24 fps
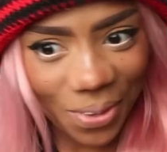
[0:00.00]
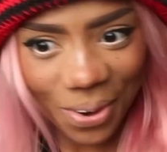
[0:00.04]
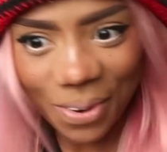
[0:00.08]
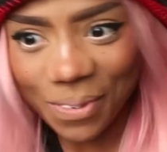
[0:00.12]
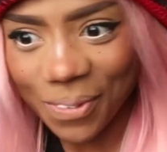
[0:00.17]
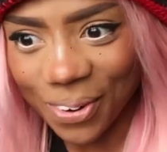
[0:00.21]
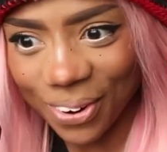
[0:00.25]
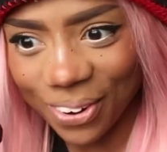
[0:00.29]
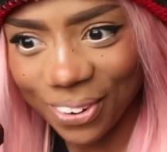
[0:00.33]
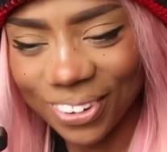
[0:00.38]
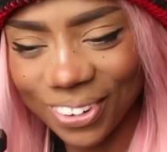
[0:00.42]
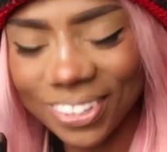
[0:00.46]
our
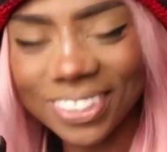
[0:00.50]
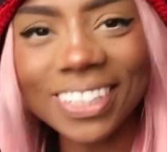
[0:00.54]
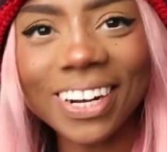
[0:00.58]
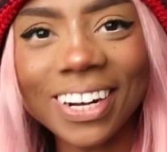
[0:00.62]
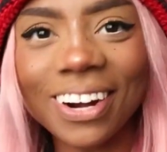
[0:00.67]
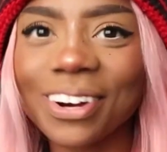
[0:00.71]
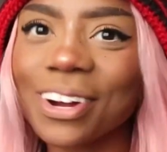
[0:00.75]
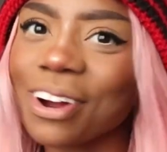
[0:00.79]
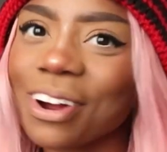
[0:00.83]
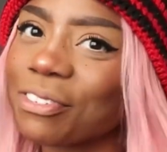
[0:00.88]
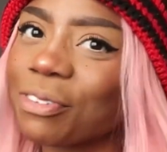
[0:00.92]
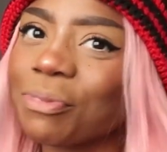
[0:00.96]
world and
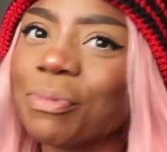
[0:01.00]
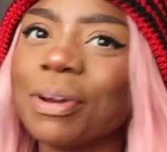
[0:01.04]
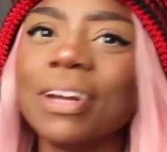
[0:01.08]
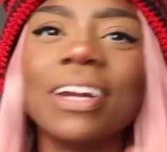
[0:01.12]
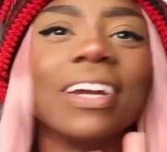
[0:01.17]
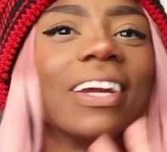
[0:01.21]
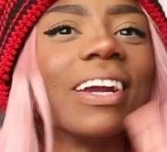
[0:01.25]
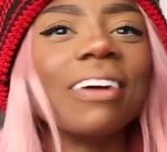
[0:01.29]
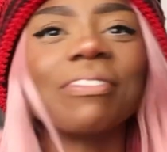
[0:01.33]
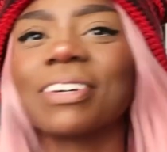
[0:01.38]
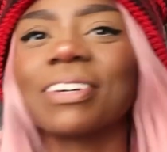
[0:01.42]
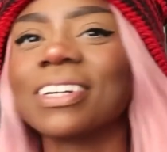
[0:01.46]
our government
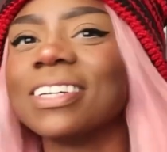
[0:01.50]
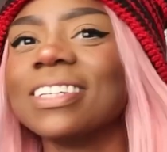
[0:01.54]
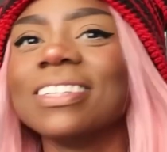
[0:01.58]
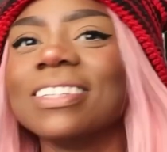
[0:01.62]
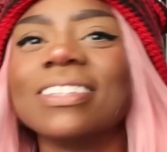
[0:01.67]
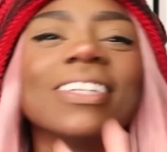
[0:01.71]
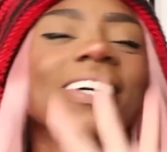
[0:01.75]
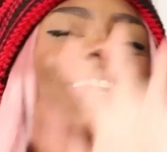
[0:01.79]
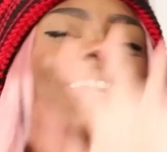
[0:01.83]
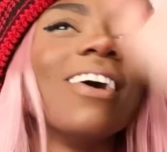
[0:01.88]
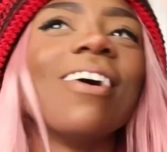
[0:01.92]
and